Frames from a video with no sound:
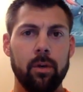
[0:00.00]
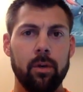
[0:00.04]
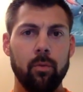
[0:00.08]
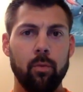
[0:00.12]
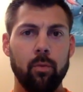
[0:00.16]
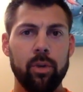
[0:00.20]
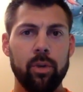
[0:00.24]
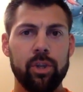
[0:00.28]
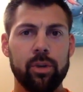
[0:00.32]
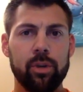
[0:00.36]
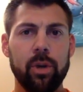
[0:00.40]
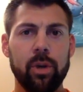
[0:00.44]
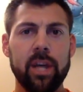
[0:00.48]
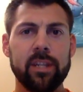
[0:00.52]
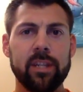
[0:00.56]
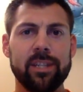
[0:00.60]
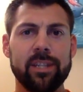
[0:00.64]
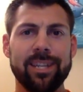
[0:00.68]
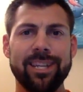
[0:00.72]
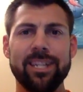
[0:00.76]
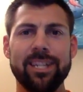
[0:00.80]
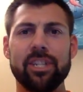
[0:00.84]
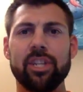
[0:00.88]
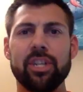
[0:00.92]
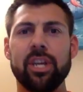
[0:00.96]
We try and
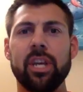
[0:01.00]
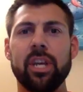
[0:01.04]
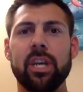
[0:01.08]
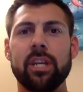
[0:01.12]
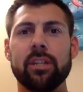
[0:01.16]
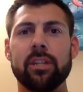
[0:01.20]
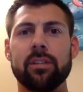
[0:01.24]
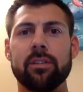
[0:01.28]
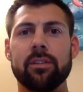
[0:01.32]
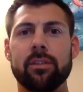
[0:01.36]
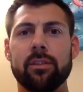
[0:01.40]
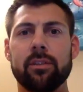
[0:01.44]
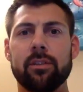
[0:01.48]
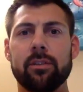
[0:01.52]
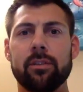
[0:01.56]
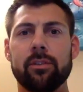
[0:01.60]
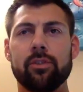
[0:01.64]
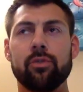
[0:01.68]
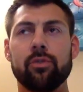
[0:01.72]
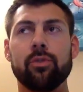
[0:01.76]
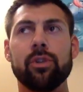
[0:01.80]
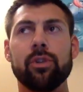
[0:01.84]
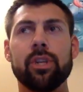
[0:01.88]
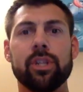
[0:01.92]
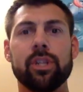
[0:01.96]
teach kids
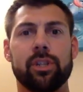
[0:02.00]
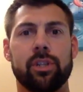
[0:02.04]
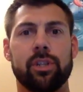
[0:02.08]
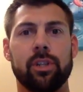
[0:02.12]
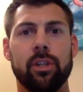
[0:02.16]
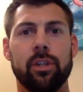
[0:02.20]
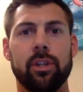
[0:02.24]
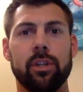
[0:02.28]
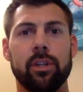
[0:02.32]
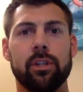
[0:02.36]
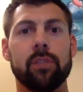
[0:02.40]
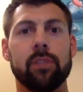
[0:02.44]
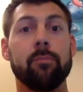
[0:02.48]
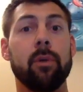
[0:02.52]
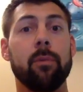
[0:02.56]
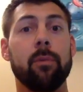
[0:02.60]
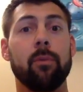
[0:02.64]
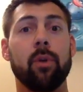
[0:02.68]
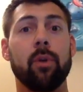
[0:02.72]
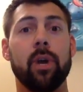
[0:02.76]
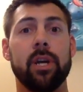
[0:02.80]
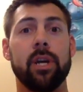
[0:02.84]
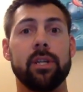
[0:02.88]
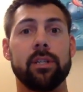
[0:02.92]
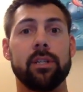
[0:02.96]
traditionally to
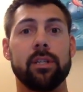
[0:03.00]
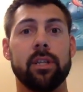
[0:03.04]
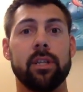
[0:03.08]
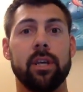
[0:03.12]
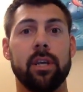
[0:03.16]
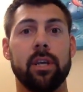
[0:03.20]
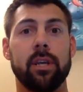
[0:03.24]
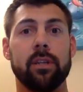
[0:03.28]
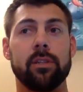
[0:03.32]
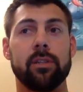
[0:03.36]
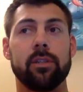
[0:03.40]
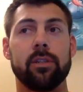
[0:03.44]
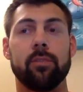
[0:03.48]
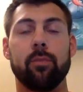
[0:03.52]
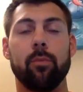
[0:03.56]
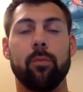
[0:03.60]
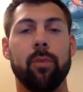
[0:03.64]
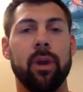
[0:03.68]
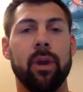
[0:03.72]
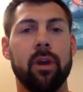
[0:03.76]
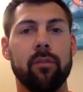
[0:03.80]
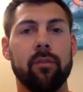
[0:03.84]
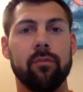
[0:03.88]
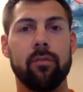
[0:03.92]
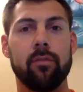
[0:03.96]
memorize things to
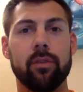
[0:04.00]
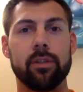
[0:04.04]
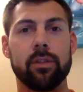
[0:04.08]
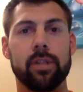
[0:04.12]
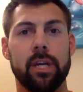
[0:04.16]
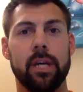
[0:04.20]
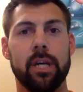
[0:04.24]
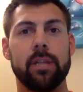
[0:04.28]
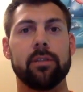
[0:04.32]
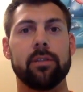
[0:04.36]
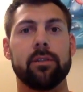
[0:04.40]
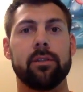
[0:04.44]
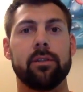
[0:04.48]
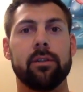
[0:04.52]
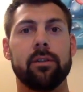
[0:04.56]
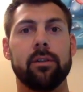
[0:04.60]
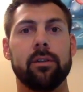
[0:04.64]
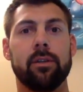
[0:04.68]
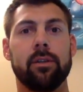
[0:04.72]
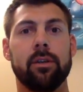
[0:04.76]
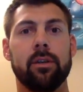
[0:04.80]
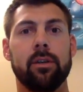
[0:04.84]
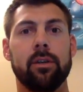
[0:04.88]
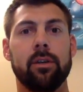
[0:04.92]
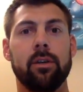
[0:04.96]
prepare for a test.
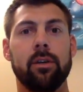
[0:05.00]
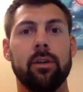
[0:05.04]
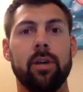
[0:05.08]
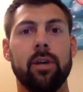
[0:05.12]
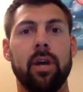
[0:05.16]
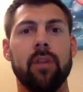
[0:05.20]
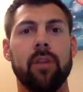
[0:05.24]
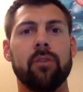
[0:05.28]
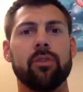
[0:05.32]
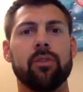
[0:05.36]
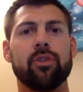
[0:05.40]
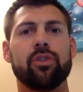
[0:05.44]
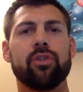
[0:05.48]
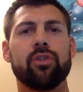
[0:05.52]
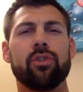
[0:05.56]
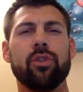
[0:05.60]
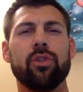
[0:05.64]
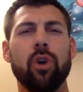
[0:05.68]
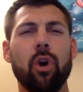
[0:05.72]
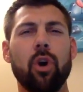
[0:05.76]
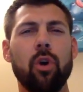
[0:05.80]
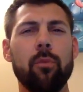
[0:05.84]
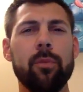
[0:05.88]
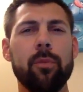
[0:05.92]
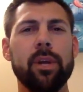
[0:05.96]
And there's
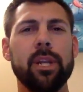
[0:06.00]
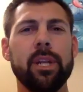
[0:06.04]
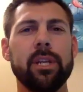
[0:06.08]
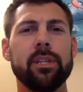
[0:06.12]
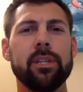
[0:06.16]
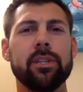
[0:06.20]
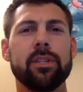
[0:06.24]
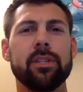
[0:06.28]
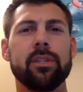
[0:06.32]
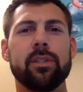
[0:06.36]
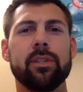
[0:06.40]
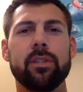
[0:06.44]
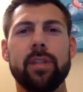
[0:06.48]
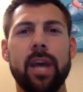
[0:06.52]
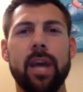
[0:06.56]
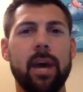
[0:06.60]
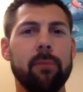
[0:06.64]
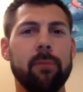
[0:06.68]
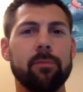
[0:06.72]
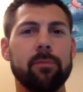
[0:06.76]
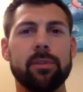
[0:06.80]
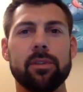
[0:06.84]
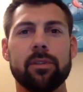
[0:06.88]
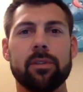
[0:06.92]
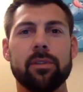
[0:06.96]
so many
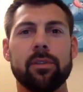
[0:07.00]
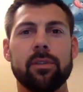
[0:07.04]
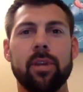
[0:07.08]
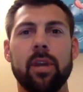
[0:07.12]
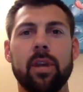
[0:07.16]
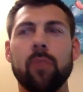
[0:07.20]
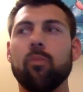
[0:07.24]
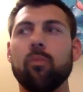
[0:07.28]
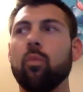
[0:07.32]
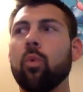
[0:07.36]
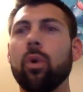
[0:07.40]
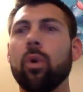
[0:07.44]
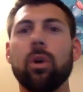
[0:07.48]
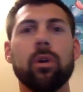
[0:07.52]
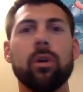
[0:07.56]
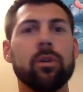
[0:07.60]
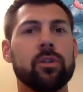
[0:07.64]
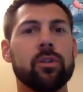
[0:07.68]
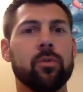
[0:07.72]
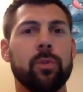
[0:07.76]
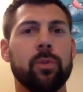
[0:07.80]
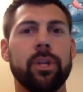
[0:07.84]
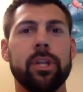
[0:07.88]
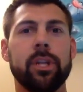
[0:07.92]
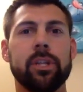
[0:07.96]
steps and
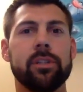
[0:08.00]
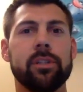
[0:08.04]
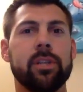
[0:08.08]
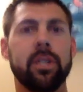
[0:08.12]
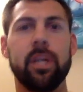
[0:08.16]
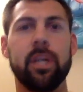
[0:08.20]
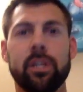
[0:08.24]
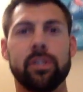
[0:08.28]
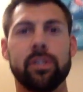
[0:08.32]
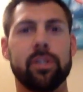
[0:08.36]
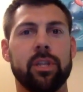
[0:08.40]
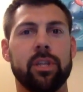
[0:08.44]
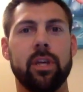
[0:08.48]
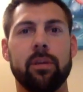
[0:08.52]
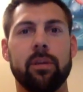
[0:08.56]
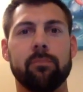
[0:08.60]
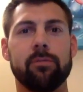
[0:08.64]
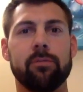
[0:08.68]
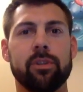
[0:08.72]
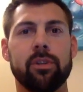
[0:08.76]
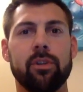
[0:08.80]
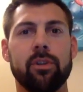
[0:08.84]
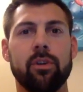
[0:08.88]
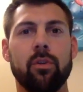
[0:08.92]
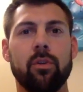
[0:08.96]
words we need to teach them
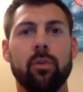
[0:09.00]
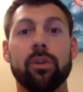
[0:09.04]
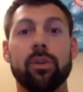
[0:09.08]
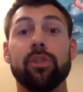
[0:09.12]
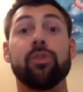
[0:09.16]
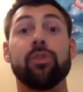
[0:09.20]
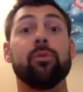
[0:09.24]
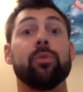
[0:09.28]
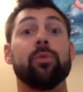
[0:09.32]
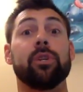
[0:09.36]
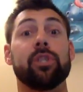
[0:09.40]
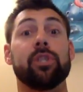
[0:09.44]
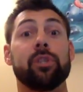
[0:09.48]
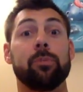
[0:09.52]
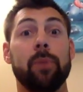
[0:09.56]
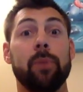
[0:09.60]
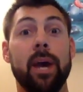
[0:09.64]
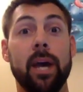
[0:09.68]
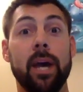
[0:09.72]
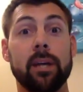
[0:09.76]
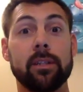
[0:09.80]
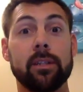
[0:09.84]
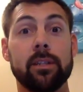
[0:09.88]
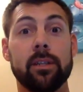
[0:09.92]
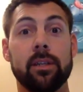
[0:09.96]
to know what to
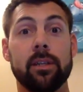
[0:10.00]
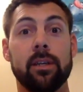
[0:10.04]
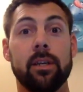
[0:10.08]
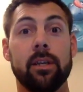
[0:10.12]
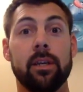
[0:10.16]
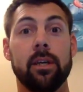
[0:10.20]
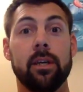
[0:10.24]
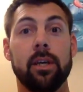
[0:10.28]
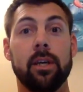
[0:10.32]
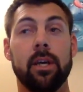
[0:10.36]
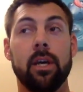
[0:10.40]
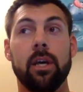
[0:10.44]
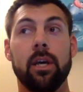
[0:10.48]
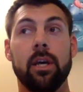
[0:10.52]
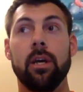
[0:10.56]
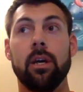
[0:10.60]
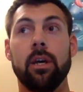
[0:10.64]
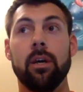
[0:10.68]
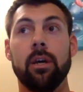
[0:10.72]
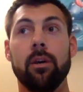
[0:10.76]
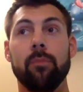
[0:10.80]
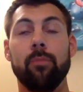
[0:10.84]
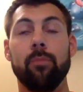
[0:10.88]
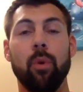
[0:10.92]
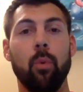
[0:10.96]
expect.
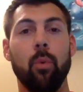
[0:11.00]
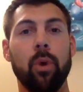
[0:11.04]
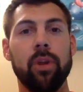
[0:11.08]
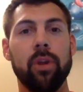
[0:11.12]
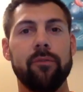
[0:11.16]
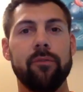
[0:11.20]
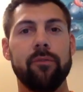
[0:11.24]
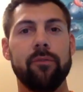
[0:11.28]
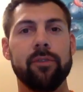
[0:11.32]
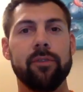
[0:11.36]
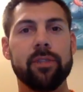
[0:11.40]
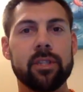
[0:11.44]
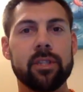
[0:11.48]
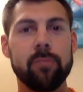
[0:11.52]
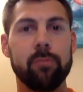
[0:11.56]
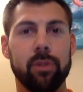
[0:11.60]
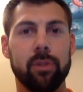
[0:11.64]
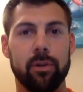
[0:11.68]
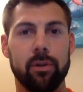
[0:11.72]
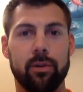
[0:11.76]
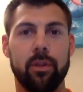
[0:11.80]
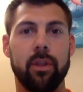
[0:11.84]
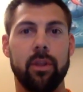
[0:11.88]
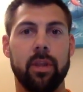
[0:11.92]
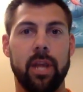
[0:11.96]
But what if it's
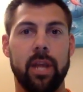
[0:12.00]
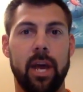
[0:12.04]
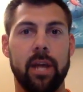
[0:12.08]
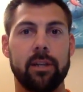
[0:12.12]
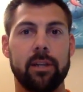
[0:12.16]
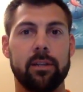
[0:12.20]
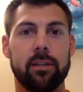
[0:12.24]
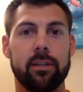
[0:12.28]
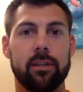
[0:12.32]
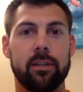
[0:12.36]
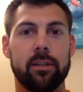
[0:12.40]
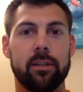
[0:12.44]
simpler than that?